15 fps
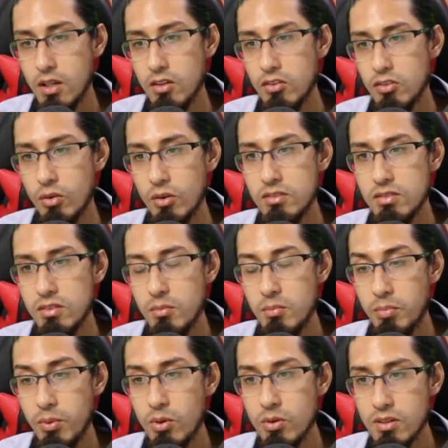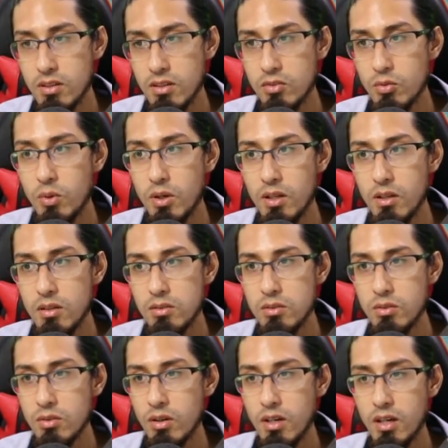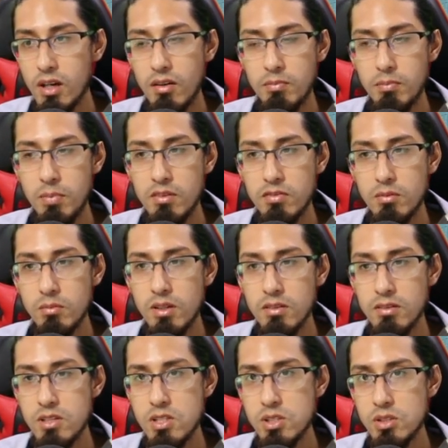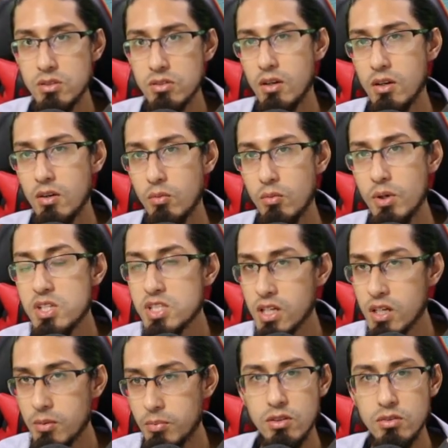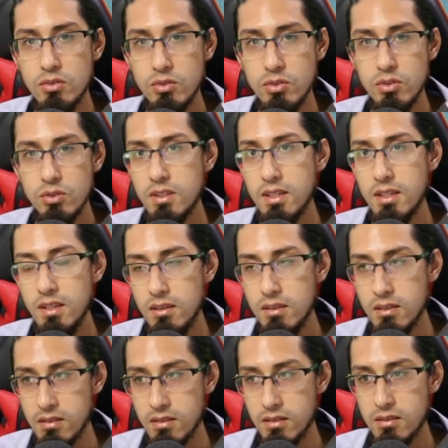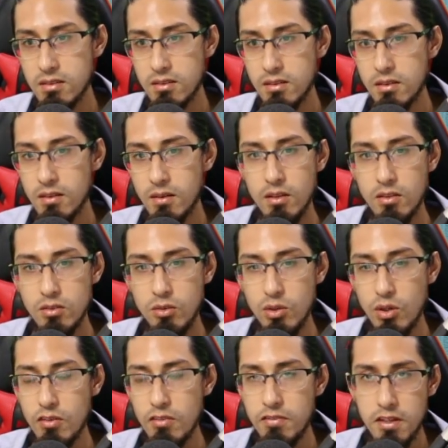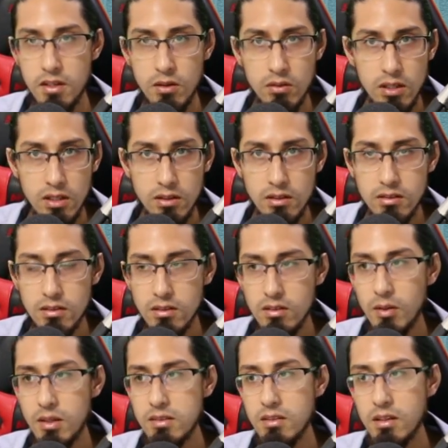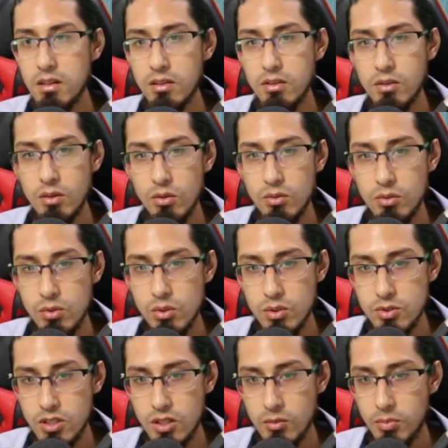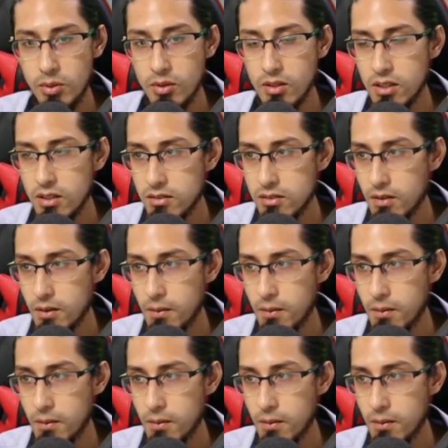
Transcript: So it's important as well to don't have performance issues with SharePoint to use indices. To configure indices, basically you go to your SharePoint list,